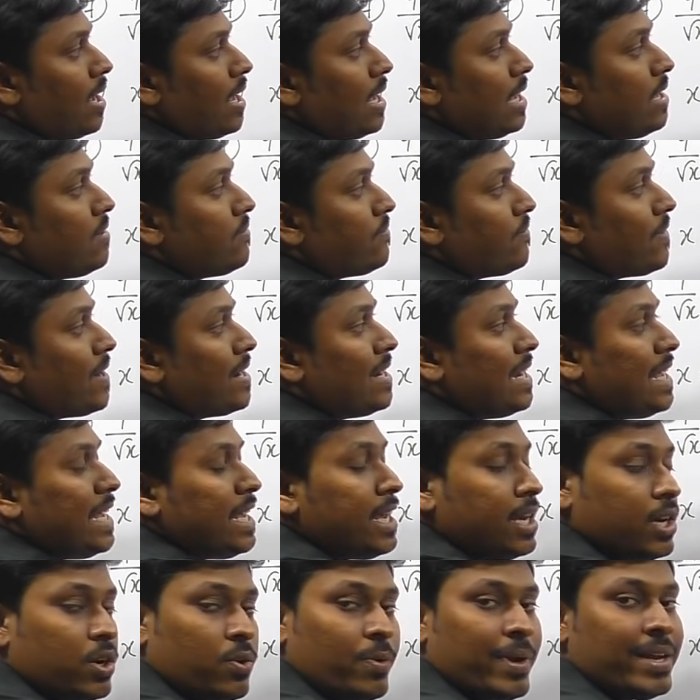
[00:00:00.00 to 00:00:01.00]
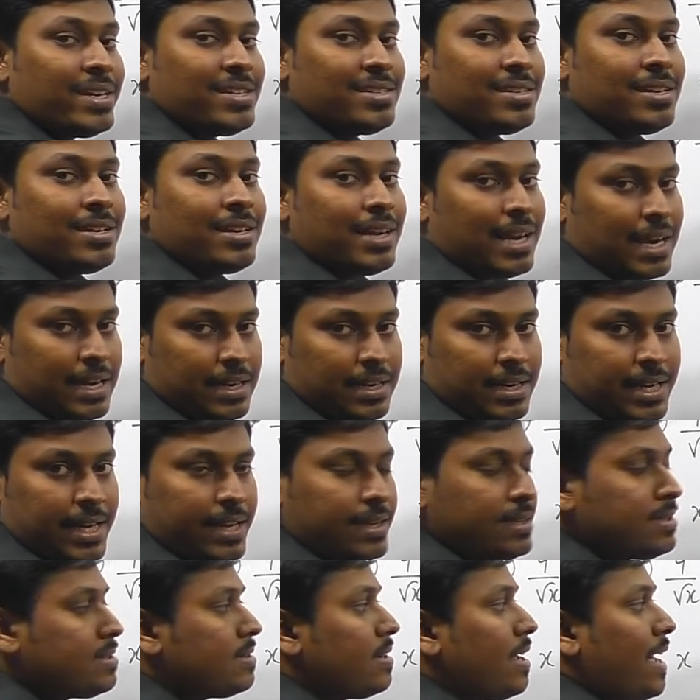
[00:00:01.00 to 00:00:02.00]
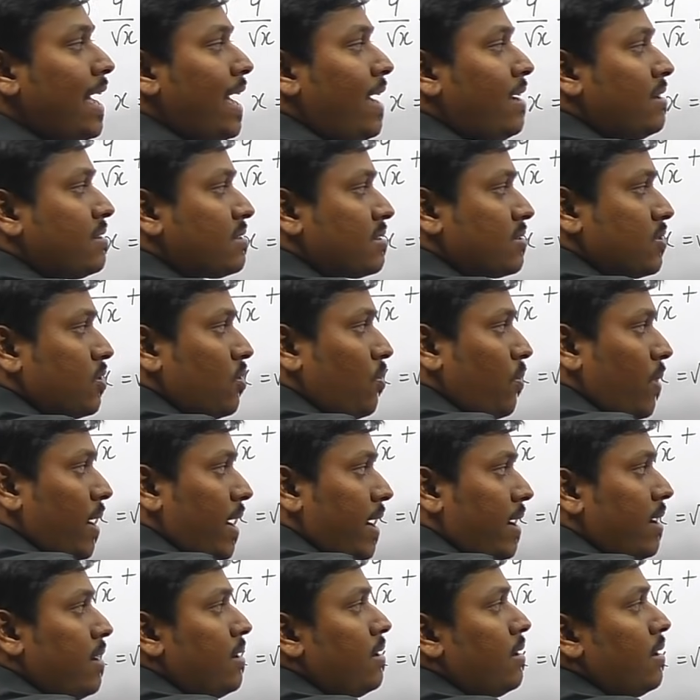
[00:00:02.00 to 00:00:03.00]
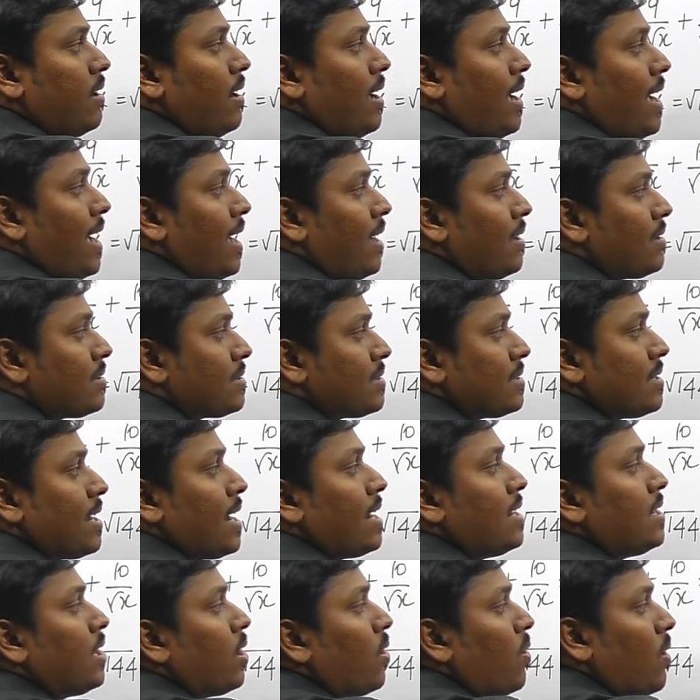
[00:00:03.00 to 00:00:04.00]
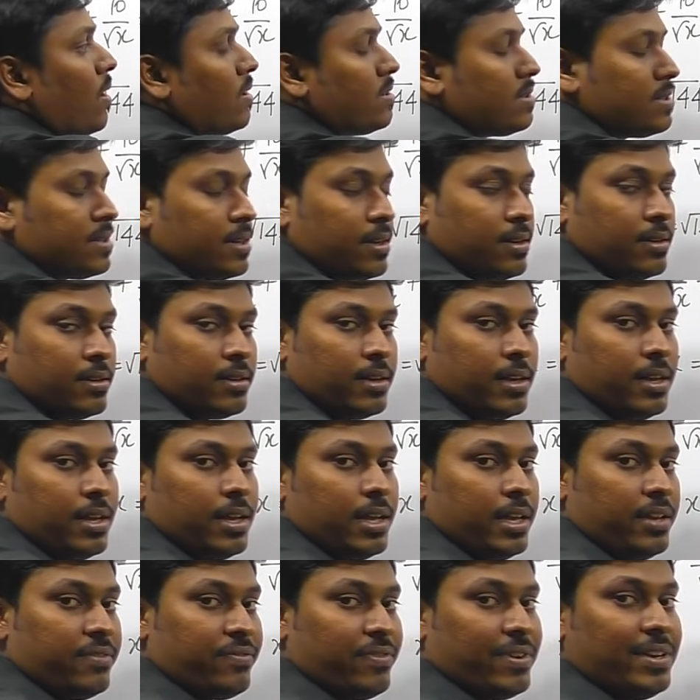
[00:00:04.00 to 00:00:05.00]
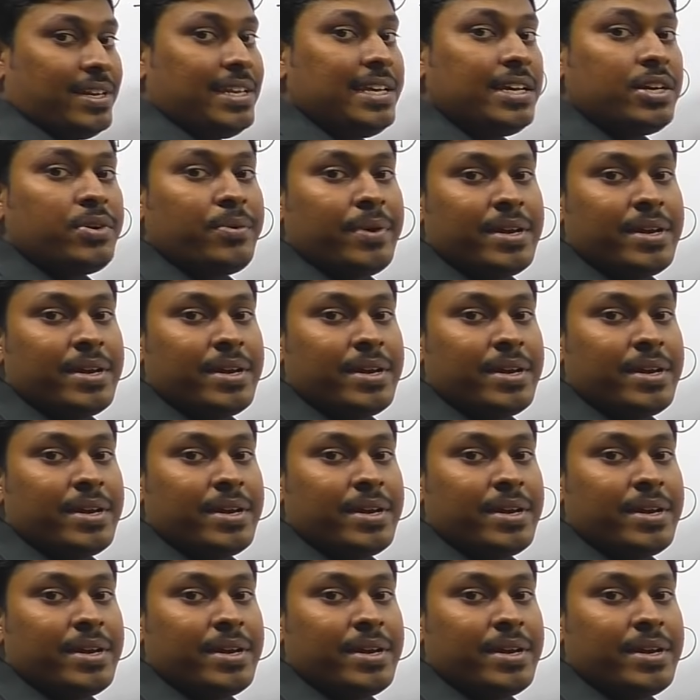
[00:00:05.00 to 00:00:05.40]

If an equation contains x square, x and a constant, so definitely